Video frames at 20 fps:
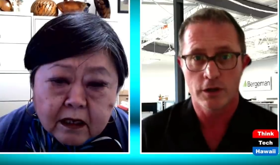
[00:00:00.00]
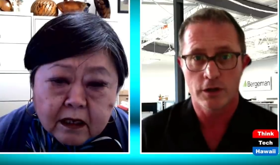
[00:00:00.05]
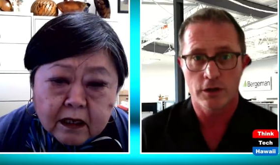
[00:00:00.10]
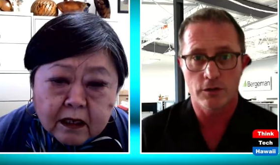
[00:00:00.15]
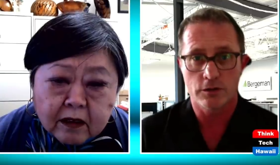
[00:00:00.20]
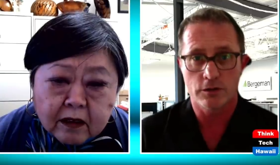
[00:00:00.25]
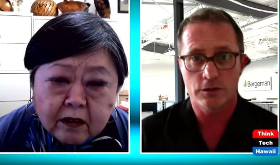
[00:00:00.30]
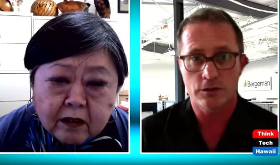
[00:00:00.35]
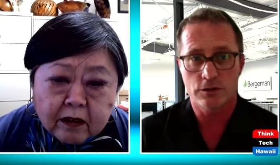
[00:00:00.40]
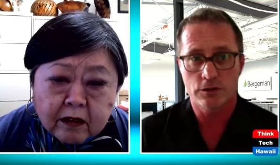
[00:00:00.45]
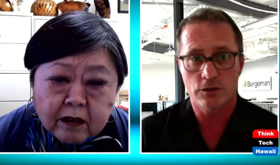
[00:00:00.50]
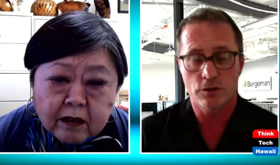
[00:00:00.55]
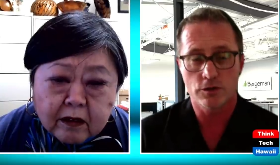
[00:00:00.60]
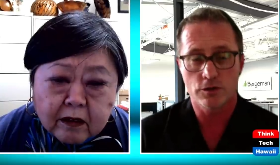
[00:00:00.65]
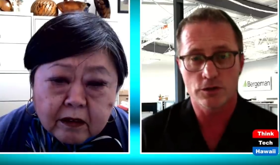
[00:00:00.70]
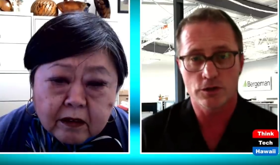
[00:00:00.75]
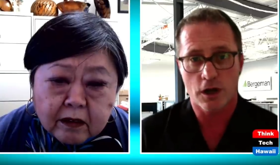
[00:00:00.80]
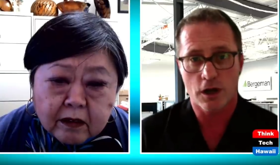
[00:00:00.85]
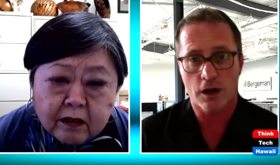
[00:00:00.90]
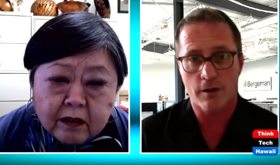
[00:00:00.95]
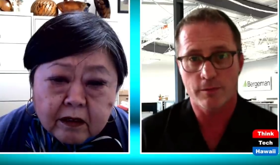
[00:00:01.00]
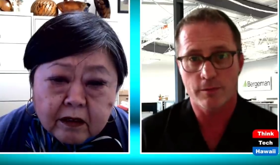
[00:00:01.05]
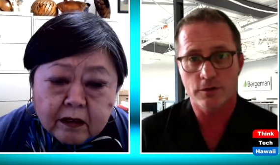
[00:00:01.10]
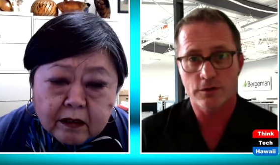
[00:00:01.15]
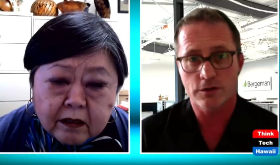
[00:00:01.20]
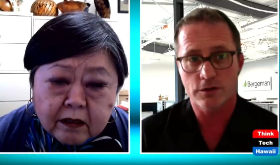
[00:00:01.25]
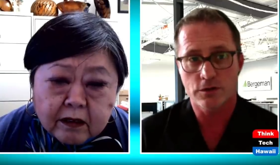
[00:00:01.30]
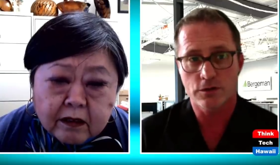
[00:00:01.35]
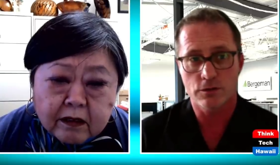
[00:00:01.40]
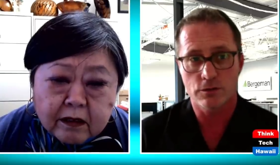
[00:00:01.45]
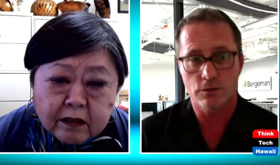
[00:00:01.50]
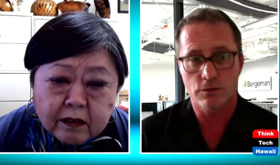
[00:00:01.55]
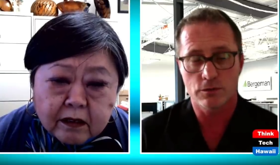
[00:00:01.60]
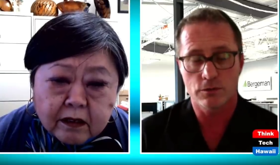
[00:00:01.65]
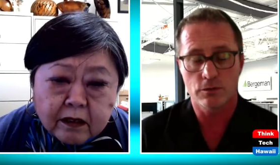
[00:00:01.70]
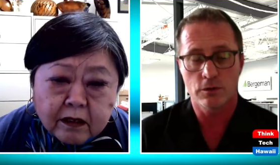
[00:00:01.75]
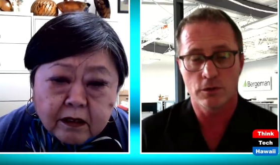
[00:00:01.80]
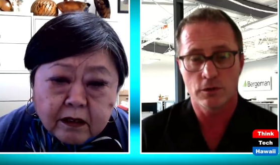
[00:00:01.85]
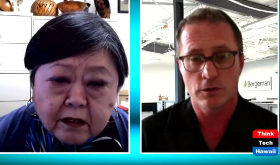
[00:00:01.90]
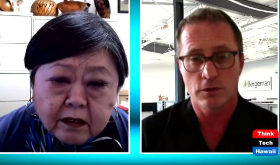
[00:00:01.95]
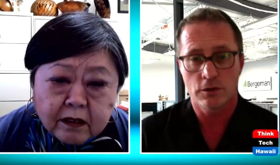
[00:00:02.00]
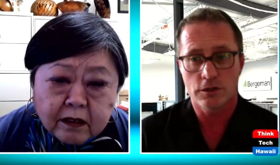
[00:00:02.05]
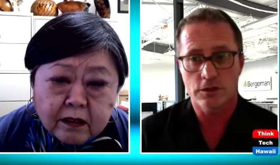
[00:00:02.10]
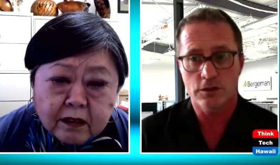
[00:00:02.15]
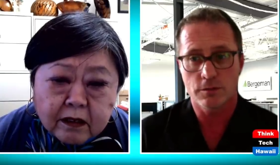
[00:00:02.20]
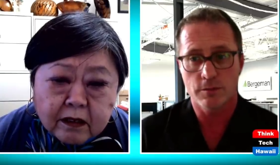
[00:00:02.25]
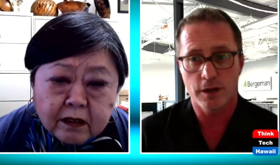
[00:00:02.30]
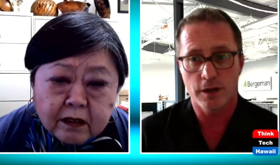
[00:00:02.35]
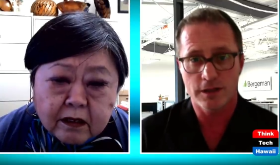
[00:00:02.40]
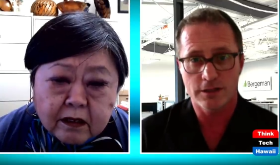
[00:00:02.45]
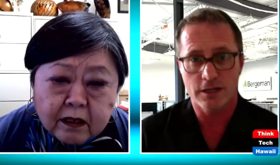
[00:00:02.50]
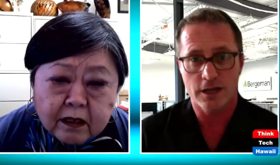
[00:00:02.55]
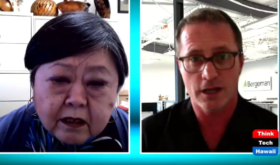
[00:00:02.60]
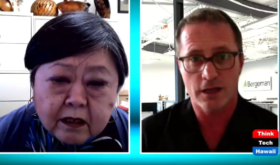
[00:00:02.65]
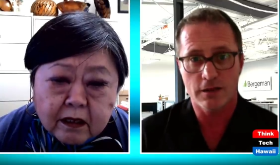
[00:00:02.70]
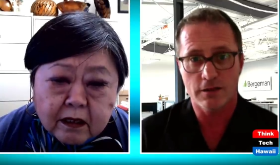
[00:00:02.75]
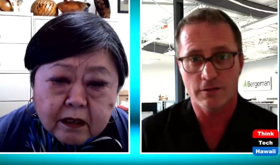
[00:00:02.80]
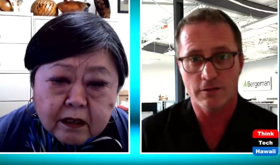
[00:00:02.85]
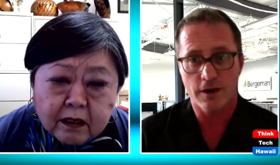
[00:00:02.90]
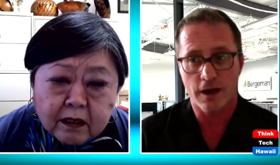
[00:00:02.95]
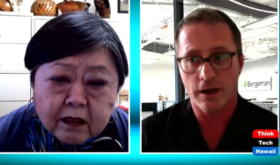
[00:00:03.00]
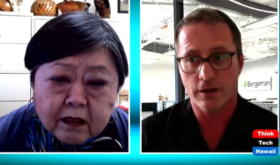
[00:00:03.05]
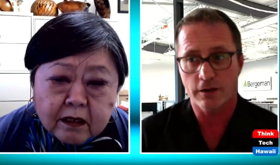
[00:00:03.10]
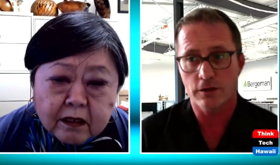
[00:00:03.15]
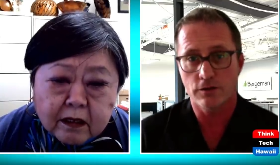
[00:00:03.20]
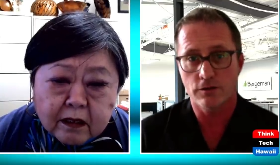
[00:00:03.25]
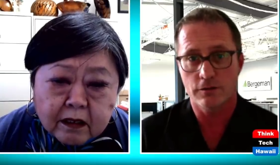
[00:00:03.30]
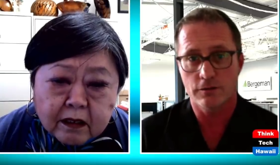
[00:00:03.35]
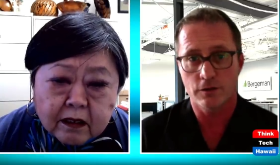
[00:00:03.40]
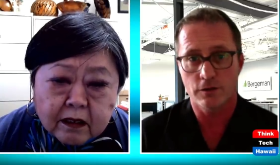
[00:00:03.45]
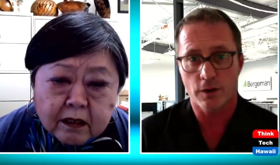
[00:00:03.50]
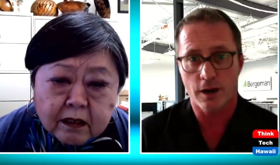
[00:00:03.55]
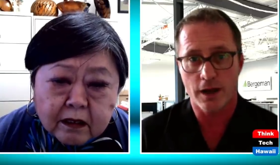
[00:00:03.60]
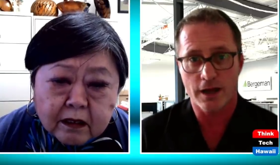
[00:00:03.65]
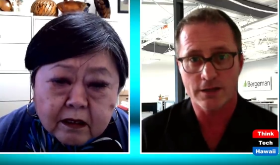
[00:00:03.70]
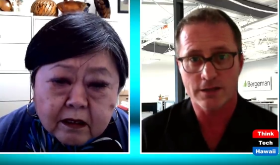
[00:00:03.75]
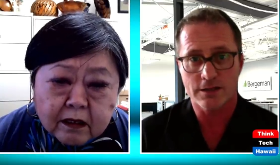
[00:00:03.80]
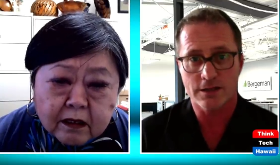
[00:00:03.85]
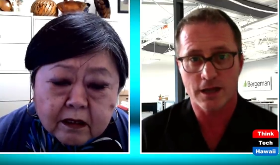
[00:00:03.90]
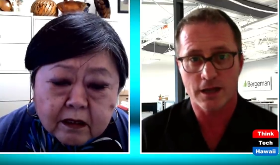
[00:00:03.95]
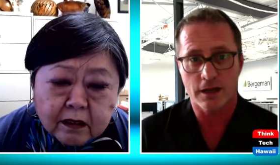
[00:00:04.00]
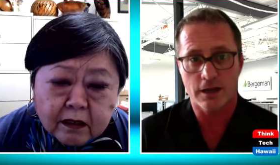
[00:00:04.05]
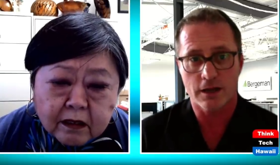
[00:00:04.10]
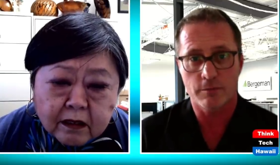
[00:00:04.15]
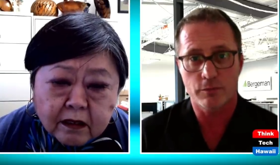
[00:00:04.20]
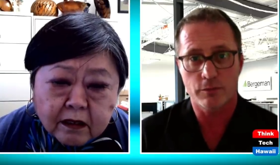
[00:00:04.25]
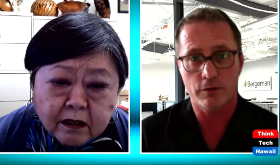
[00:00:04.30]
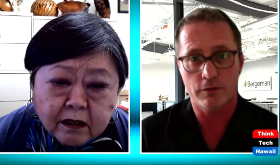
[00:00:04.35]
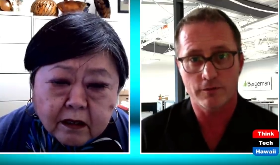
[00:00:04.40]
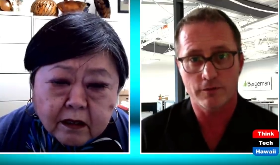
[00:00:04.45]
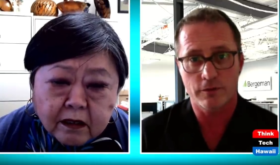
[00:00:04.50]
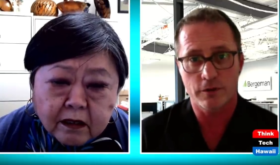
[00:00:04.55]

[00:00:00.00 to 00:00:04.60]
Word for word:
Speaker 1: Your your job is to is to maintain the value of your asset and, pre